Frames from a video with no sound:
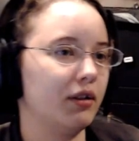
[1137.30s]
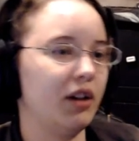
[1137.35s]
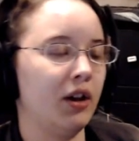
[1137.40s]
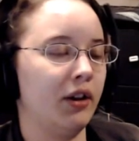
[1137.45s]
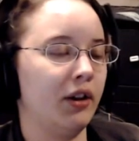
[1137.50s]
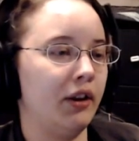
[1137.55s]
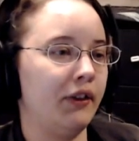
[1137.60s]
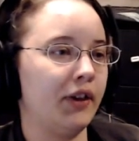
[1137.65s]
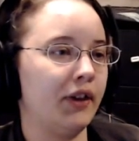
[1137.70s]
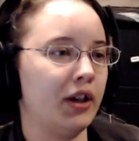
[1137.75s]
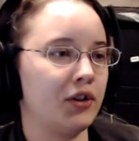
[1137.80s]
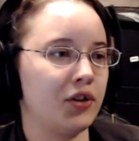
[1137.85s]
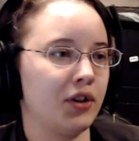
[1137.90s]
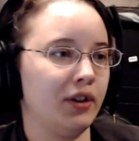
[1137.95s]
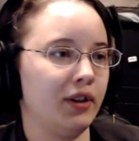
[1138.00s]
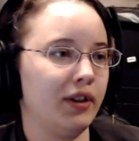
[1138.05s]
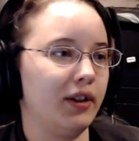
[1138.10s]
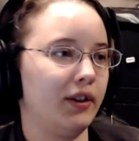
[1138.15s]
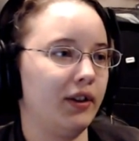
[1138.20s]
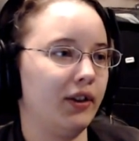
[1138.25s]

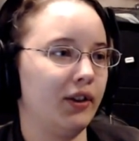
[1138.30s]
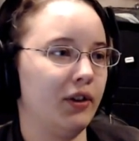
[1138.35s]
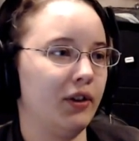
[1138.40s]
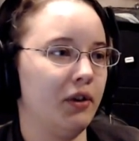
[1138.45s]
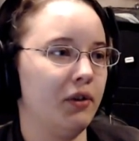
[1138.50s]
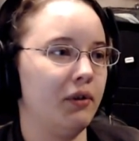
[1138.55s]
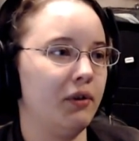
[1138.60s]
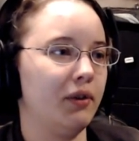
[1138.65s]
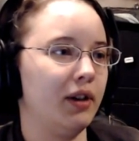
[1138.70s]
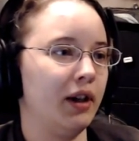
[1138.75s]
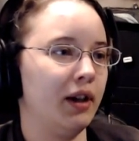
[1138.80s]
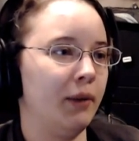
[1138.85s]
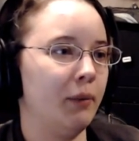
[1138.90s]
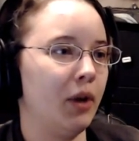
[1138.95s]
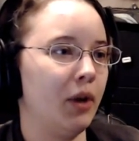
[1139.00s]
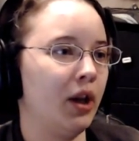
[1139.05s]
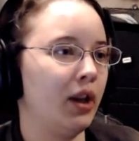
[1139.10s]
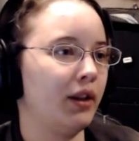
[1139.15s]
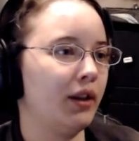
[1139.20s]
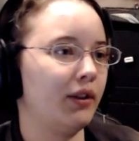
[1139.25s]
unintentionally, so I'm
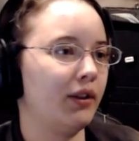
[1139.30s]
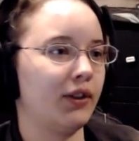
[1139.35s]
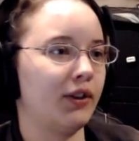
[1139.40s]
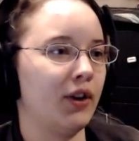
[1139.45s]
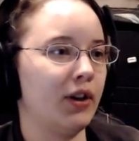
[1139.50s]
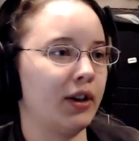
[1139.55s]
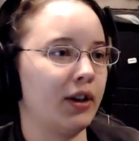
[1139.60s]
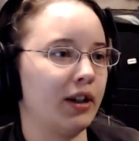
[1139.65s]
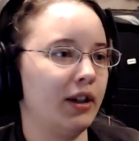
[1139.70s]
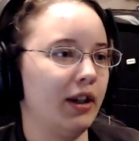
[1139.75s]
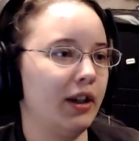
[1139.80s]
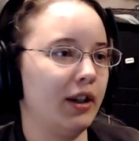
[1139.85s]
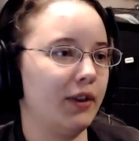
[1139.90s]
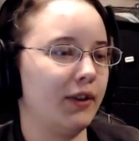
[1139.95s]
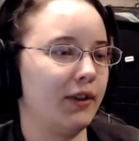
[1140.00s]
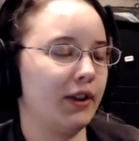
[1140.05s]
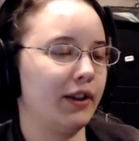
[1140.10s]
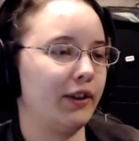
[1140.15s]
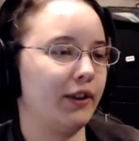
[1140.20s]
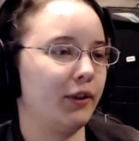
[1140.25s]
not talking
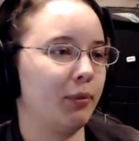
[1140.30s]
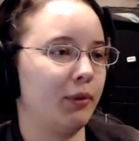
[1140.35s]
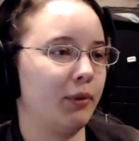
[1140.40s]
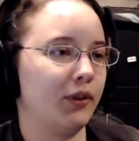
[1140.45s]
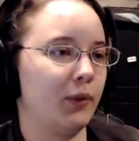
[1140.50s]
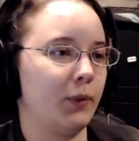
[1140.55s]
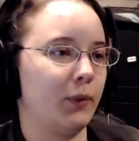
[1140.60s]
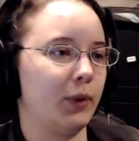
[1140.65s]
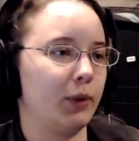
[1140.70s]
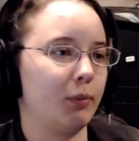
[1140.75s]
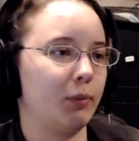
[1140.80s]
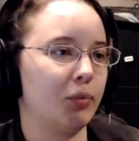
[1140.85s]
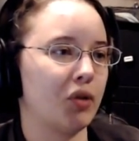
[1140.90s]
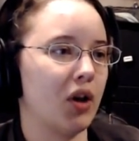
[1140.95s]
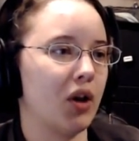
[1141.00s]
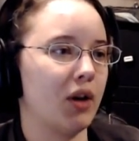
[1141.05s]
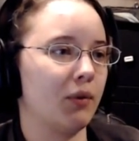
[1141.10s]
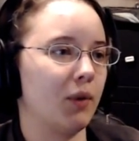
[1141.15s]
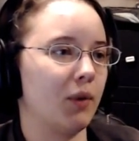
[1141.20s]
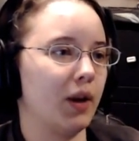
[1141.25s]
anything specific
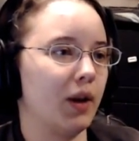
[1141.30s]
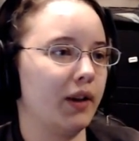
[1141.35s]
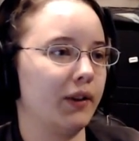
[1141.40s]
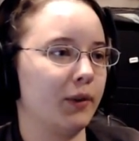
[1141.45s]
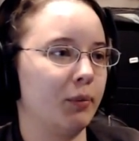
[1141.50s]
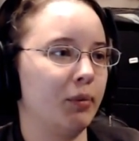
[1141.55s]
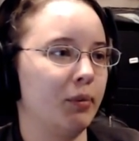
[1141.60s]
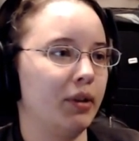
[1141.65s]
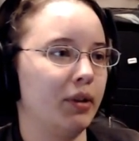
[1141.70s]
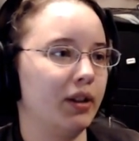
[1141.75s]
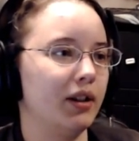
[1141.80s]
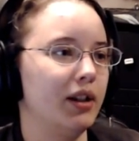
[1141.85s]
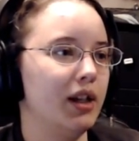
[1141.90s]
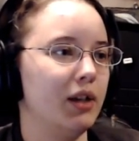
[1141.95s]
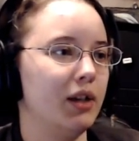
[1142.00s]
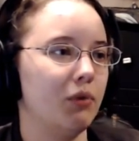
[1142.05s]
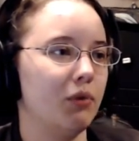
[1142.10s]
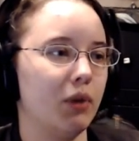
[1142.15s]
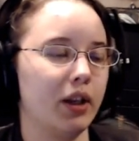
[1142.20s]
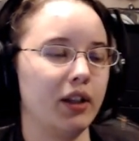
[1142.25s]
plot-wise, but
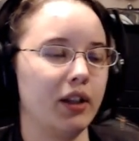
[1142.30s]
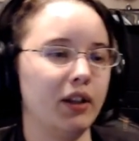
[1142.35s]
what it